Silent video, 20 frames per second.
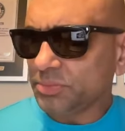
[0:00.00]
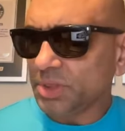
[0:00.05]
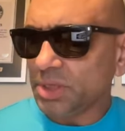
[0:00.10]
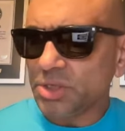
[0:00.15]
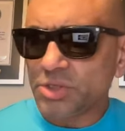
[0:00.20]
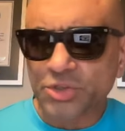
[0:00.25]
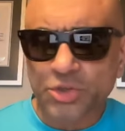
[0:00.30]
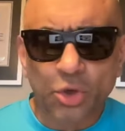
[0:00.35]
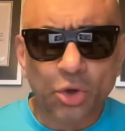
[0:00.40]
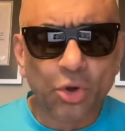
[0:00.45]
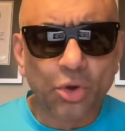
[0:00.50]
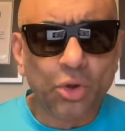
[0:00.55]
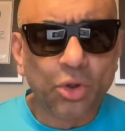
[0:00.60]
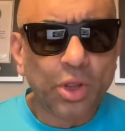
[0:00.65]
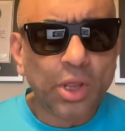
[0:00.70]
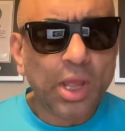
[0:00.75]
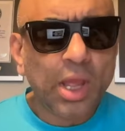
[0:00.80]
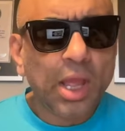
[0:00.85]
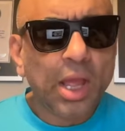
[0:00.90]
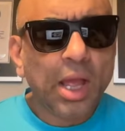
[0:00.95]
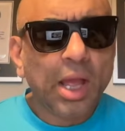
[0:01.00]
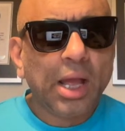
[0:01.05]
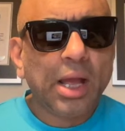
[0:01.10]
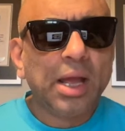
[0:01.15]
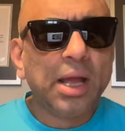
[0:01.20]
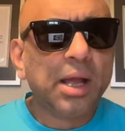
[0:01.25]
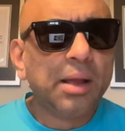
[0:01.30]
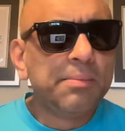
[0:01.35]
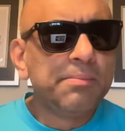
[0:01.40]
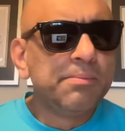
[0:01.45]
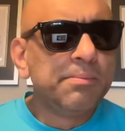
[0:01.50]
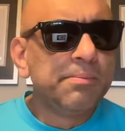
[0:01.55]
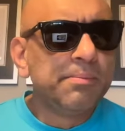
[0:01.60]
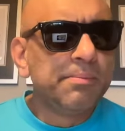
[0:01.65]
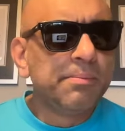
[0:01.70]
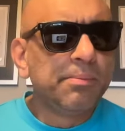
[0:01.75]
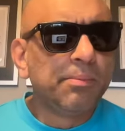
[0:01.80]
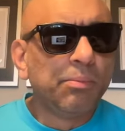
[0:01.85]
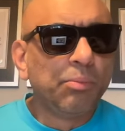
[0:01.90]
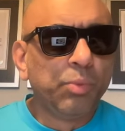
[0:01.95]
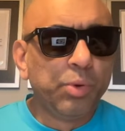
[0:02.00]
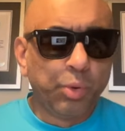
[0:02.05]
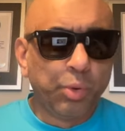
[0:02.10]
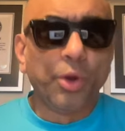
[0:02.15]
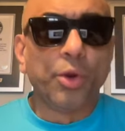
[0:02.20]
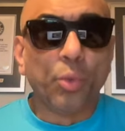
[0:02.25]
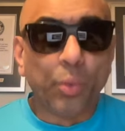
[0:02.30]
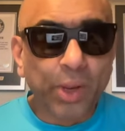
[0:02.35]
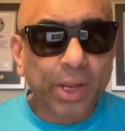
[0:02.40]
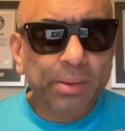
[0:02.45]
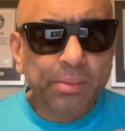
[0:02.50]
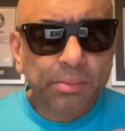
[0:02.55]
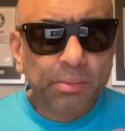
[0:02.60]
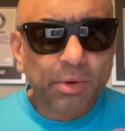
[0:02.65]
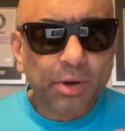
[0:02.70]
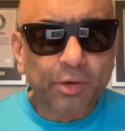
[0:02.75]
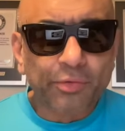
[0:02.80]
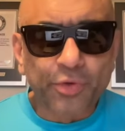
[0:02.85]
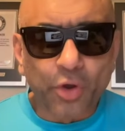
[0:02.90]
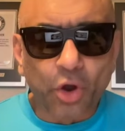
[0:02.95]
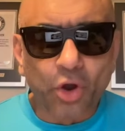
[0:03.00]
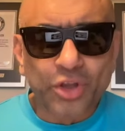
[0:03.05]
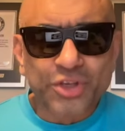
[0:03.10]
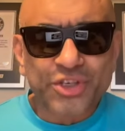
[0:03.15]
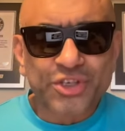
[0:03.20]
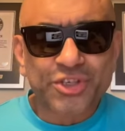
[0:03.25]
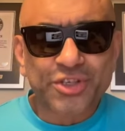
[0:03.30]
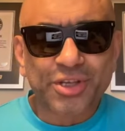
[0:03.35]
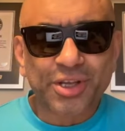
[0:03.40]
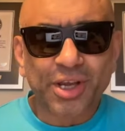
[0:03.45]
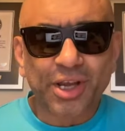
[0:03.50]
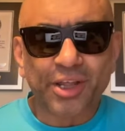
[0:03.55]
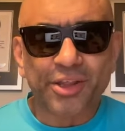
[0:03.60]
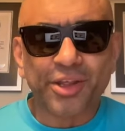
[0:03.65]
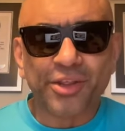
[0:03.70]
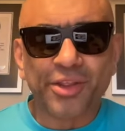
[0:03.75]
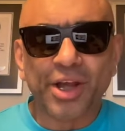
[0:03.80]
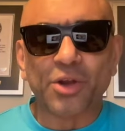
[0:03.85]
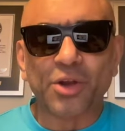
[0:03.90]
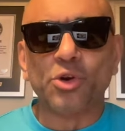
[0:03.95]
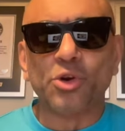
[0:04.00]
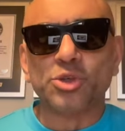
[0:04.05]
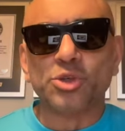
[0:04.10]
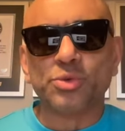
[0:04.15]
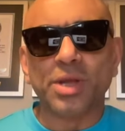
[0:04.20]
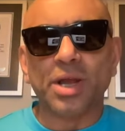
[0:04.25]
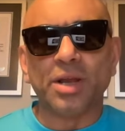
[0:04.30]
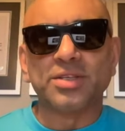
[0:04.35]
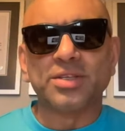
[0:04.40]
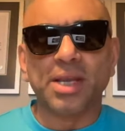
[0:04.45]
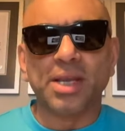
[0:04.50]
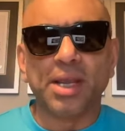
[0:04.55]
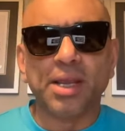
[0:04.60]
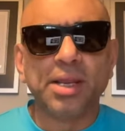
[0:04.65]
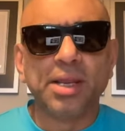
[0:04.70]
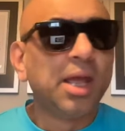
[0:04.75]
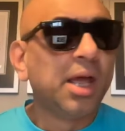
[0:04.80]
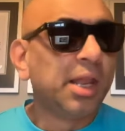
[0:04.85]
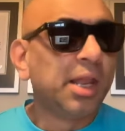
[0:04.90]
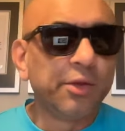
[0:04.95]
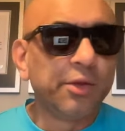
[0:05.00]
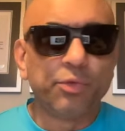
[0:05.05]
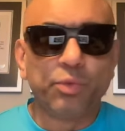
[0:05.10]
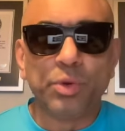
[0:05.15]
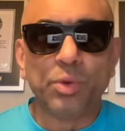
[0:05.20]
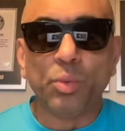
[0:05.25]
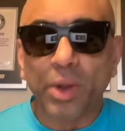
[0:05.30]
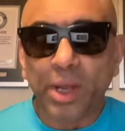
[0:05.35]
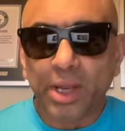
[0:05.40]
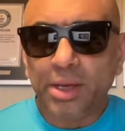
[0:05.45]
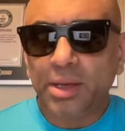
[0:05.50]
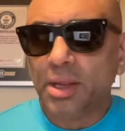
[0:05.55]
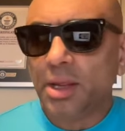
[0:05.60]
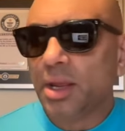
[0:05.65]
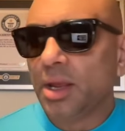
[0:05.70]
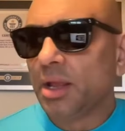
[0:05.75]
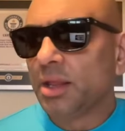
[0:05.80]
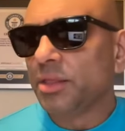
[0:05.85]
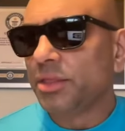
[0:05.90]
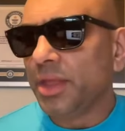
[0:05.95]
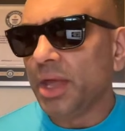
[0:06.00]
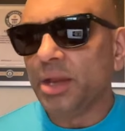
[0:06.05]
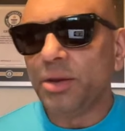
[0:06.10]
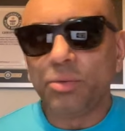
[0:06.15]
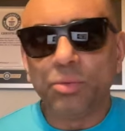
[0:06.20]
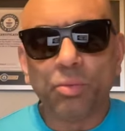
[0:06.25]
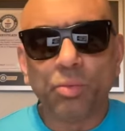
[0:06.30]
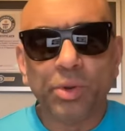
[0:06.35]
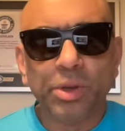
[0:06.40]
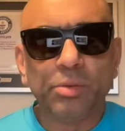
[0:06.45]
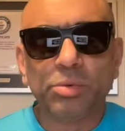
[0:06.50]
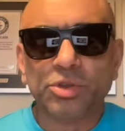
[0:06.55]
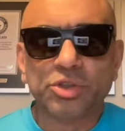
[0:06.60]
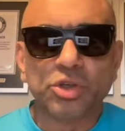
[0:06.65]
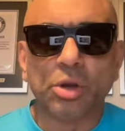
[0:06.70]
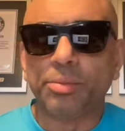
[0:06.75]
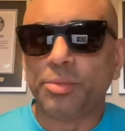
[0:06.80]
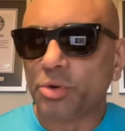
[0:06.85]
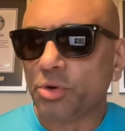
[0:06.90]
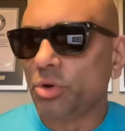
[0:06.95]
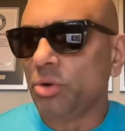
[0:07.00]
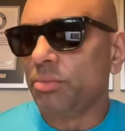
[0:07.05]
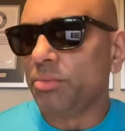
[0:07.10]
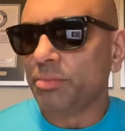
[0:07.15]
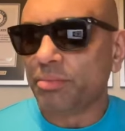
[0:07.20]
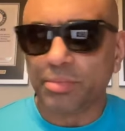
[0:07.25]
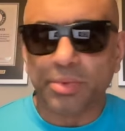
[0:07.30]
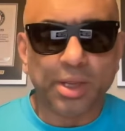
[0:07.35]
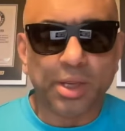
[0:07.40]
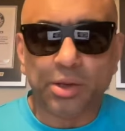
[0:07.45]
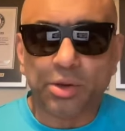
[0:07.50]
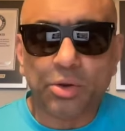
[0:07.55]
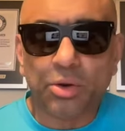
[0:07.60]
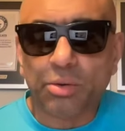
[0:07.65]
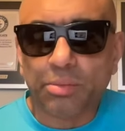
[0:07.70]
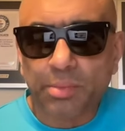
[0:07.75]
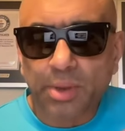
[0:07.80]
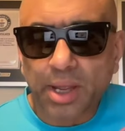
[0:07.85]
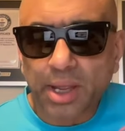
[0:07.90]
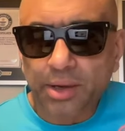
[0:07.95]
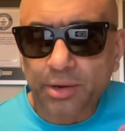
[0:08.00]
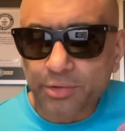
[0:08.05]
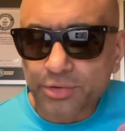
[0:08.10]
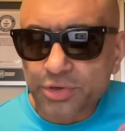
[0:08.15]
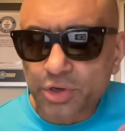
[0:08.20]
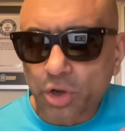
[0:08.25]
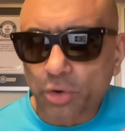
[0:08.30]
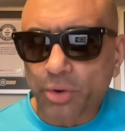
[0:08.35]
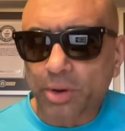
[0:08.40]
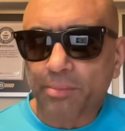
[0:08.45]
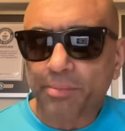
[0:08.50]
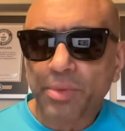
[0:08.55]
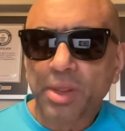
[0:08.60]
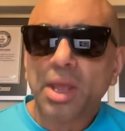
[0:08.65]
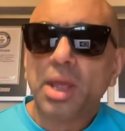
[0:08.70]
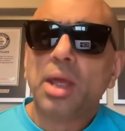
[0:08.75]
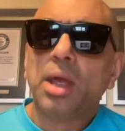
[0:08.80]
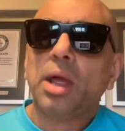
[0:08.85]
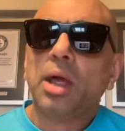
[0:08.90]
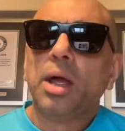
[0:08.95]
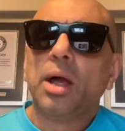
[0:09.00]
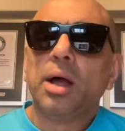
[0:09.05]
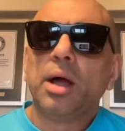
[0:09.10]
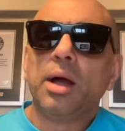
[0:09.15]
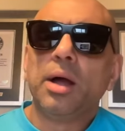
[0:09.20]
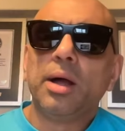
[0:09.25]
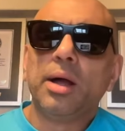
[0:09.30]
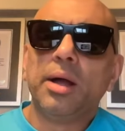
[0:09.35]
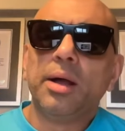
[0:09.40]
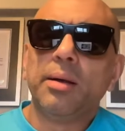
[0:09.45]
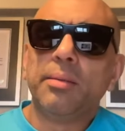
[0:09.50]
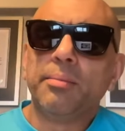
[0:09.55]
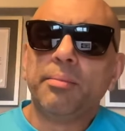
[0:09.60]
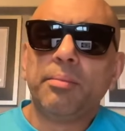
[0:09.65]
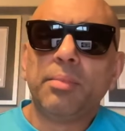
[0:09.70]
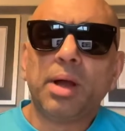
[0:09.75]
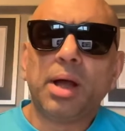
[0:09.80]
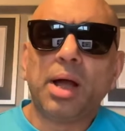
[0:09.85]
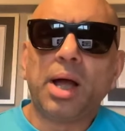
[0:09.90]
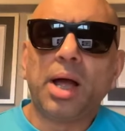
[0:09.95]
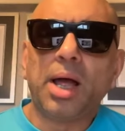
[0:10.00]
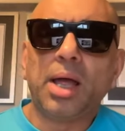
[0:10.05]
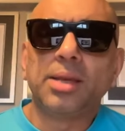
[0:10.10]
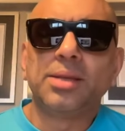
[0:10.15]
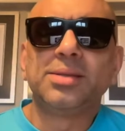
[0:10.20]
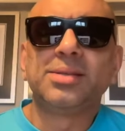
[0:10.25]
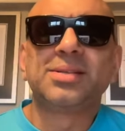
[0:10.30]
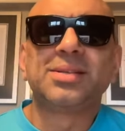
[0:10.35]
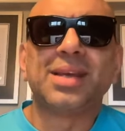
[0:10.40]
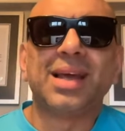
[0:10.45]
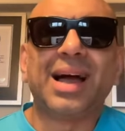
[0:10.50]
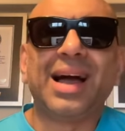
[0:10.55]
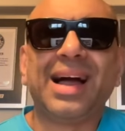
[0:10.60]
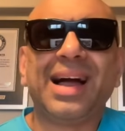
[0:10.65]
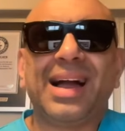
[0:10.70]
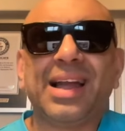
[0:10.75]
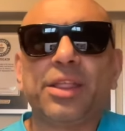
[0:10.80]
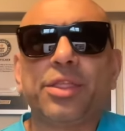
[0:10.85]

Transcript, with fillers: So um, we want to win, of course. I think that goes without saying. And if we win, then we will top the group. There you go. End of story. Um, and I